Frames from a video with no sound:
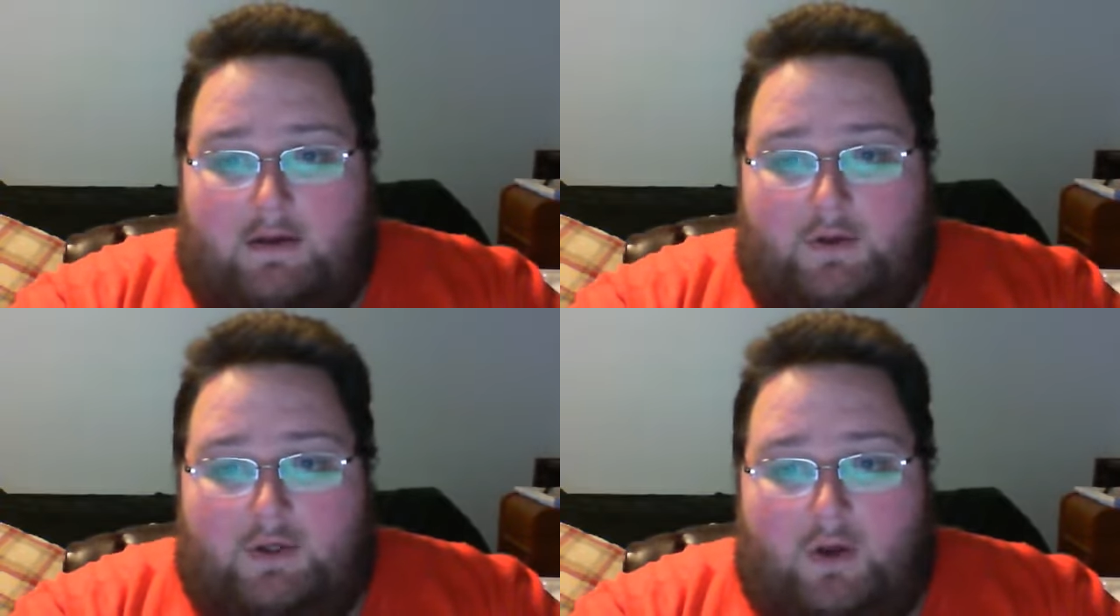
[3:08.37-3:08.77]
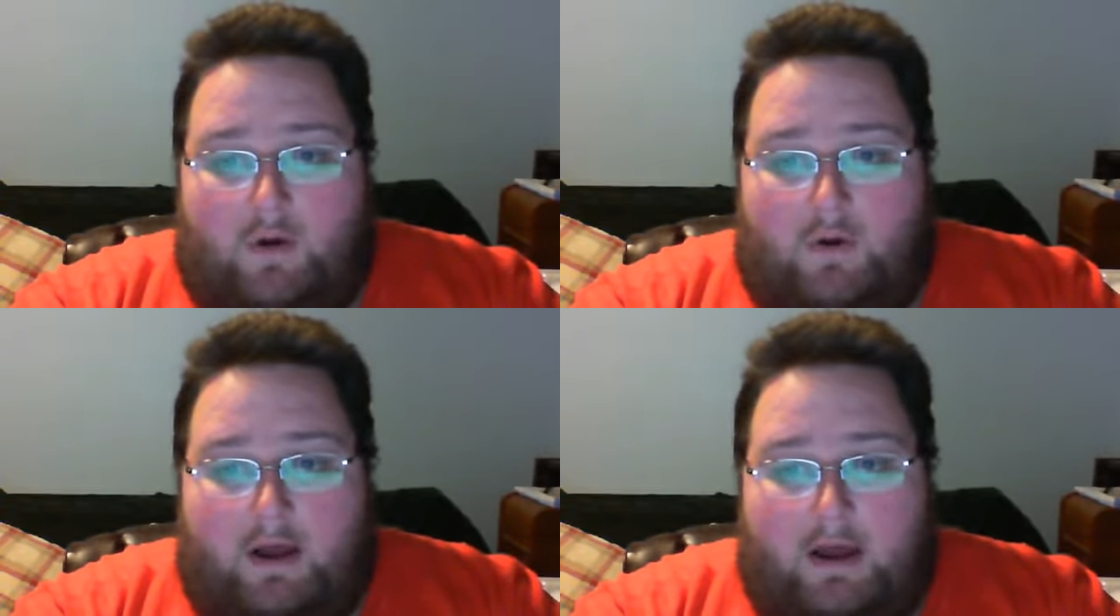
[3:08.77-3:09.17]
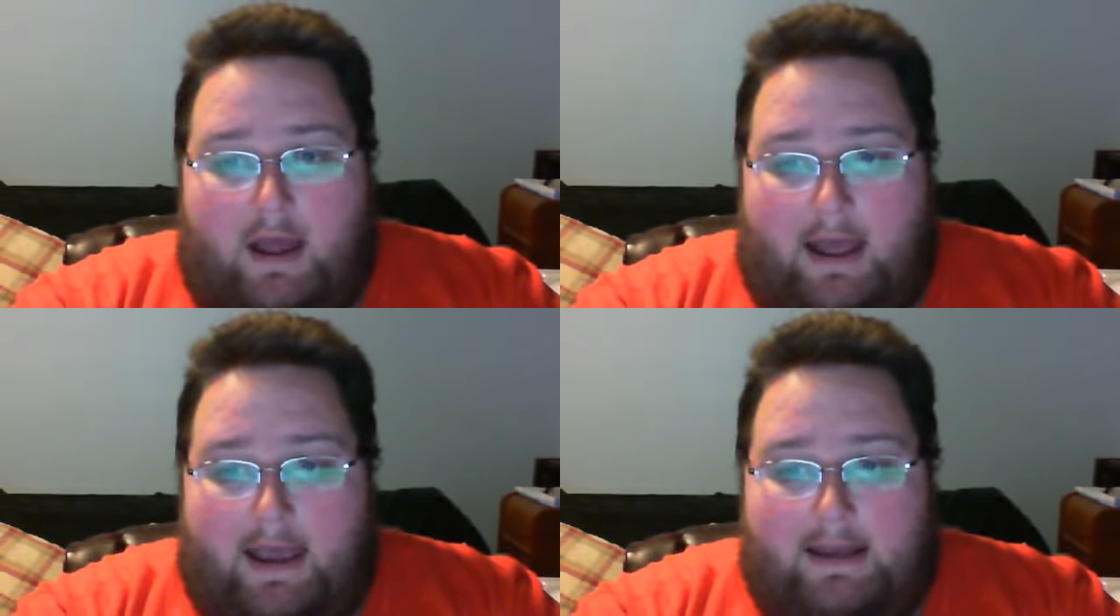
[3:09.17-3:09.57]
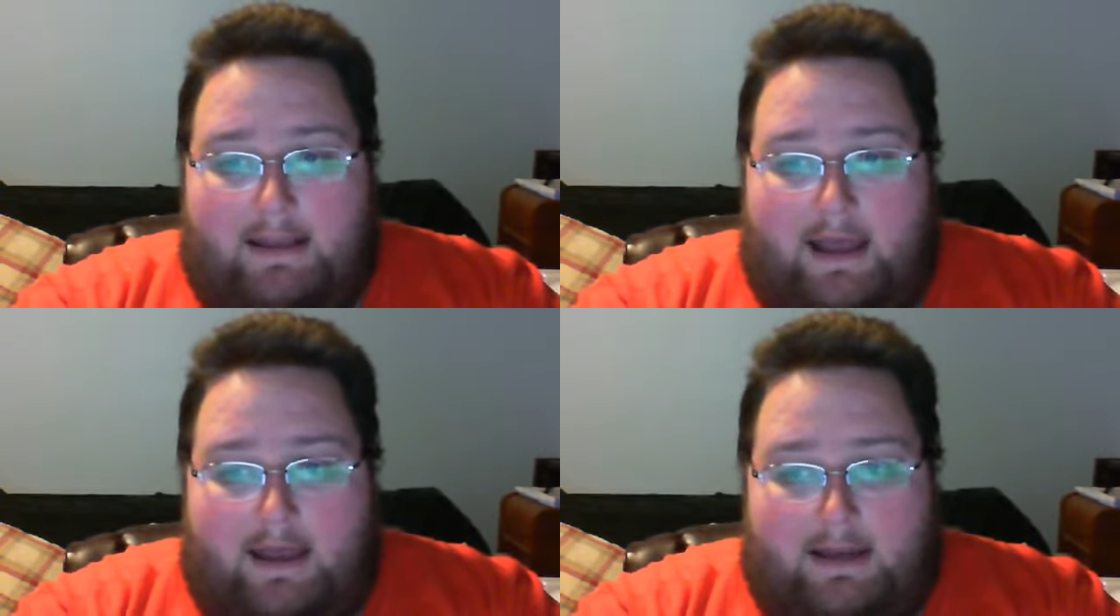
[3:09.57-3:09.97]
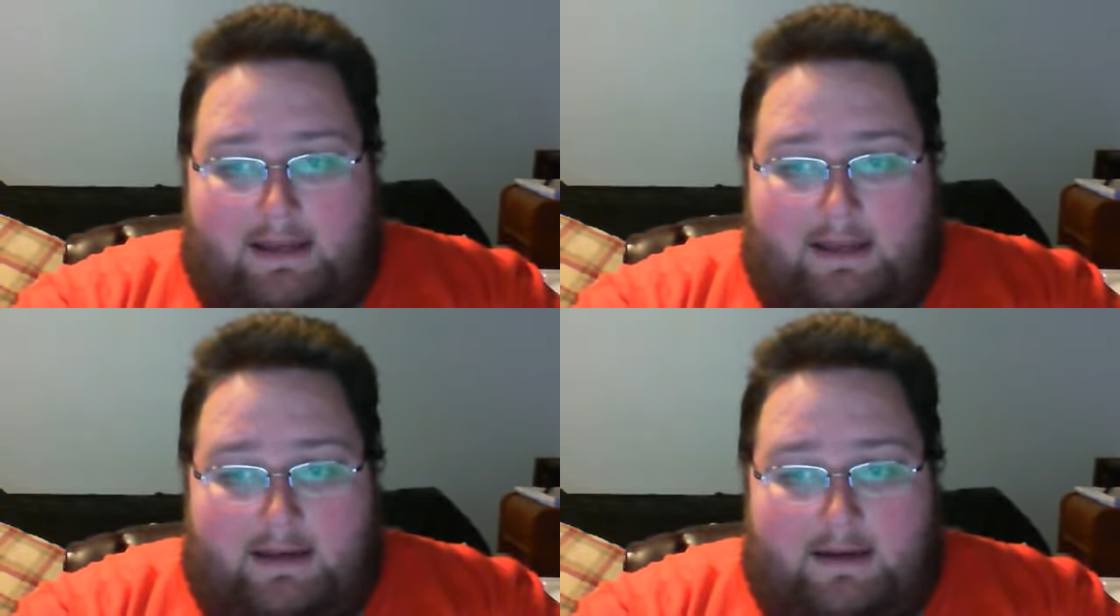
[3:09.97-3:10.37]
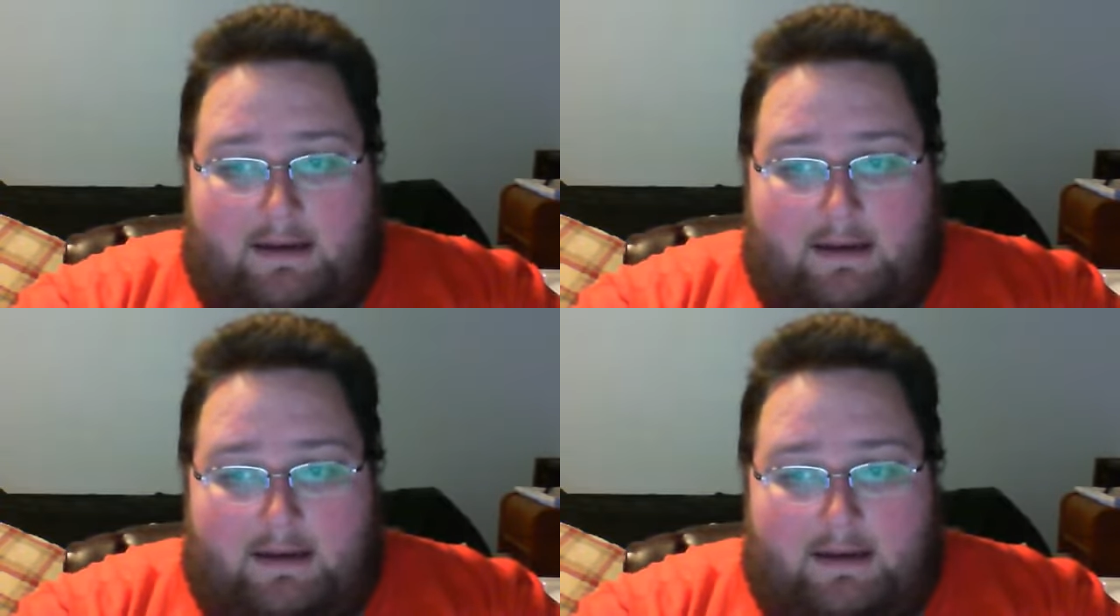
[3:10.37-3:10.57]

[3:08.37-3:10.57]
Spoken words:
So I added that in.